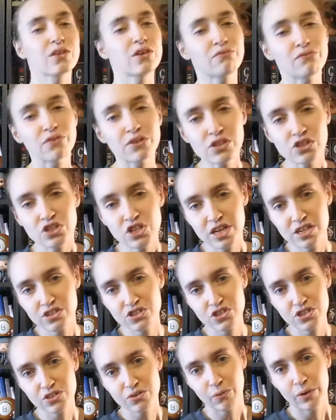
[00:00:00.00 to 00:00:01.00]
The first
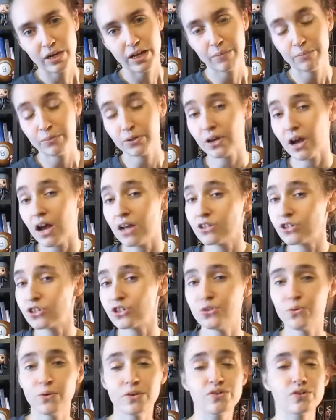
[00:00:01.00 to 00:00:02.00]
challenge is to read a book under
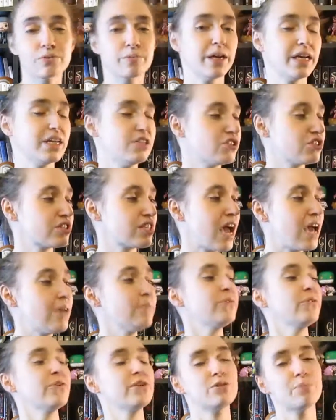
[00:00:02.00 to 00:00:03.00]
200 pages.
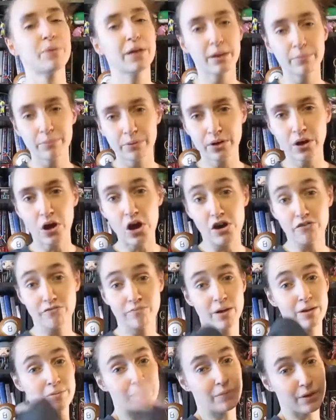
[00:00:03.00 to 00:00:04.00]
I'm going to pick a book off
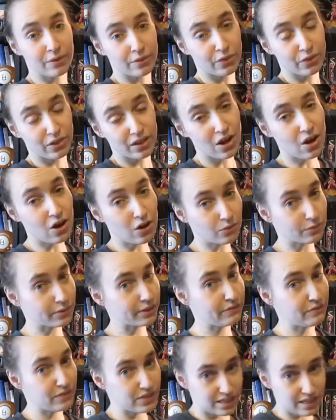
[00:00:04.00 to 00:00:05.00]
my monthly haul
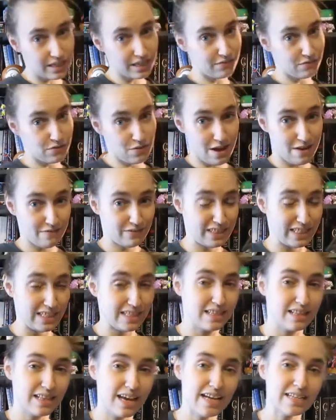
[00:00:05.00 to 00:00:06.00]
revisit. If you haven't
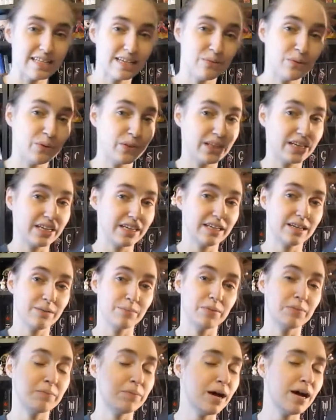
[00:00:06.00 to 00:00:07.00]
seen that, I will link it
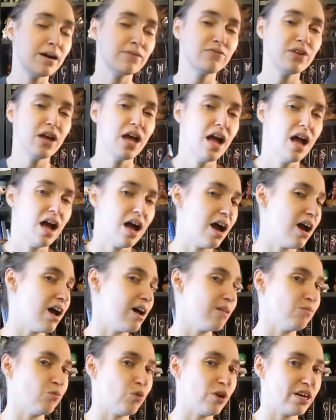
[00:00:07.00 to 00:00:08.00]
up above,
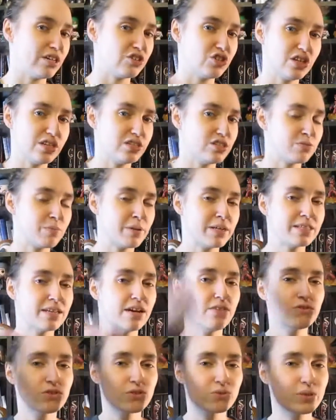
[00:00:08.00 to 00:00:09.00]
um, where I challenge
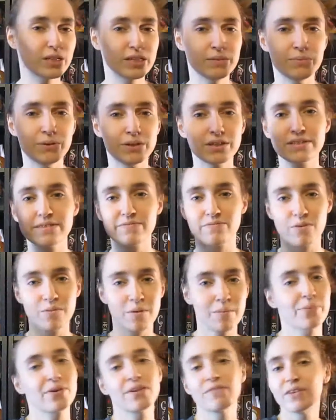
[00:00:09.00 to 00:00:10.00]
myself to read books from
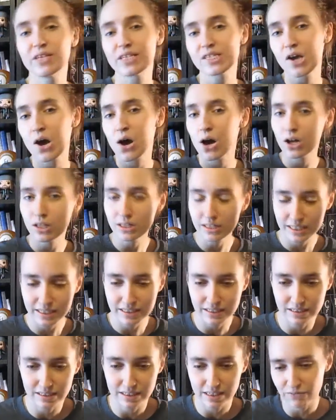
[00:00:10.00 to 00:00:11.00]
a previous haul,
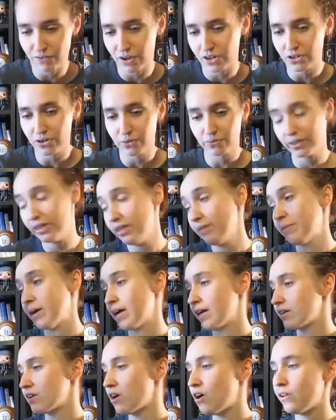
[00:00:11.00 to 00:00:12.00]
and if I don't read them,
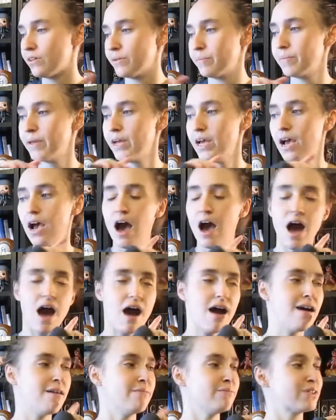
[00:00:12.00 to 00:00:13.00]
I unhaul them.
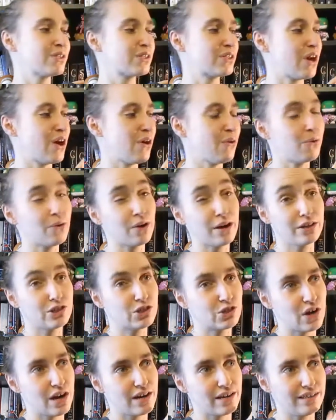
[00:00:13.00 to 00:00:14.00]
Um, so, or I
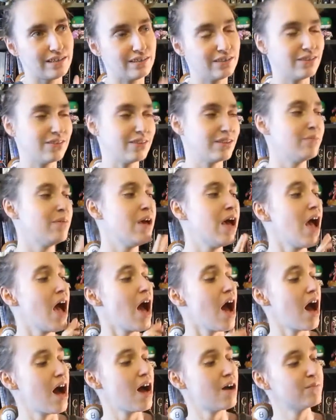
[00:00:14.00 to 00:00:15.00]
try to unhaul them.
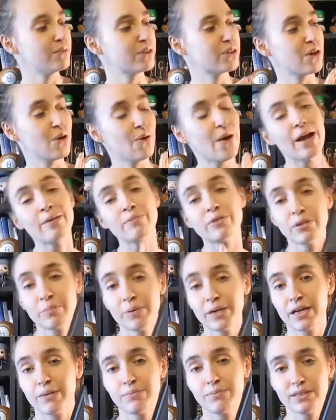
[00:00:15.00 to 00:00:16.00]
Um, so I'm going to
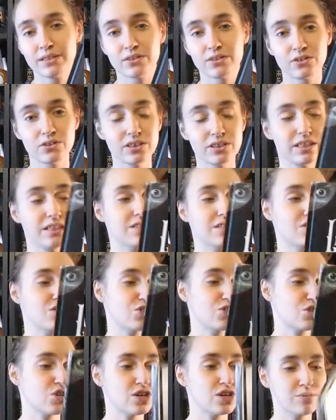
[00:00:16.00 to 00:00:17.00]
pick up literally
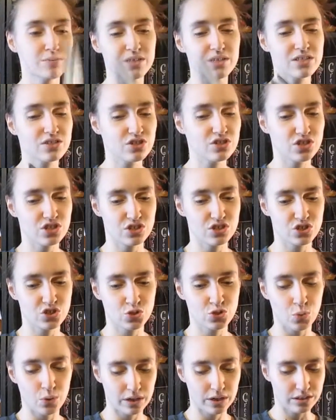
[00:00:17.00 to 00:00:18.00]
Disturbed. These are just
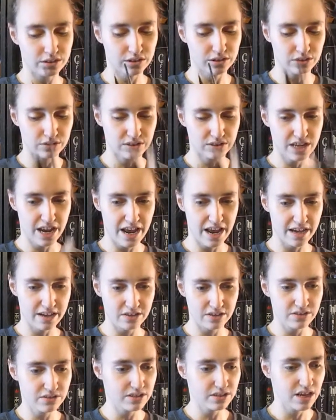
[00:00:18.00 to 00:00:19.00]
short little
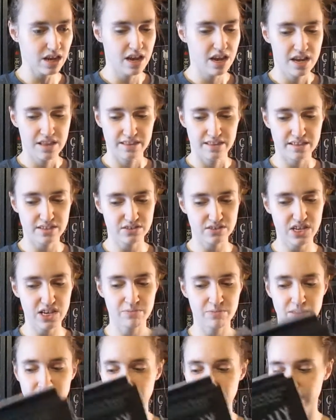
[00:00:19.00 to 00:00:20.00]
tales. This will
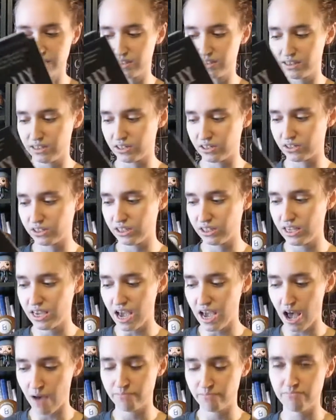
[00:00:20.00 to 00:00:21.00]
take me like
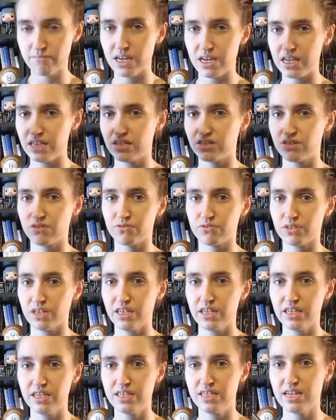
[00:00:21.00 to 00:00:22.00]
literally a minute to
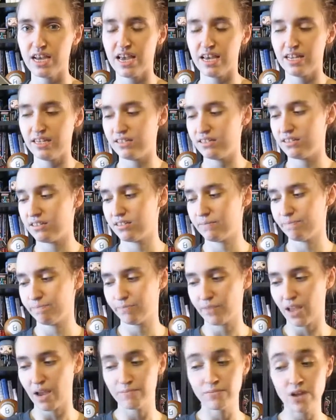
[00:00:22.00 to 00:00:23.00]
read and
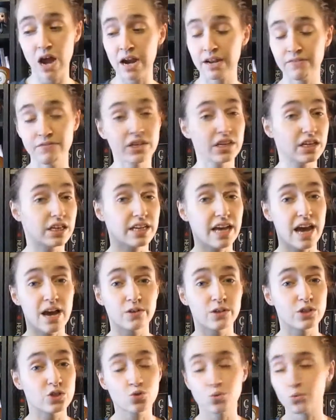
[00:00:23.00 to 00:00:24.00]
I'm not even going to
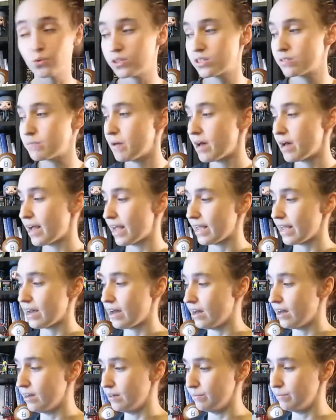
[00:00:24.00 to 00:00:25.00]
count it towards my
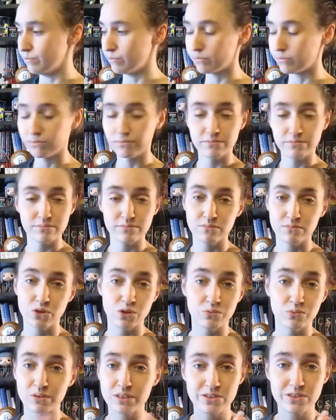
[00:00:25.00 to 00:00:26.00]
um,
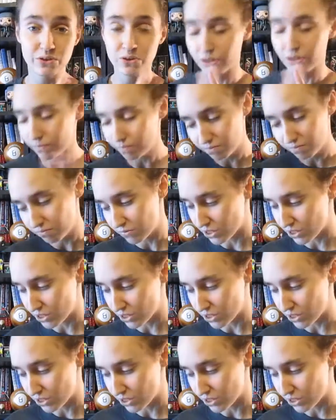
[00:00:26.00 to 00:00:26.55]
Goodreads goal.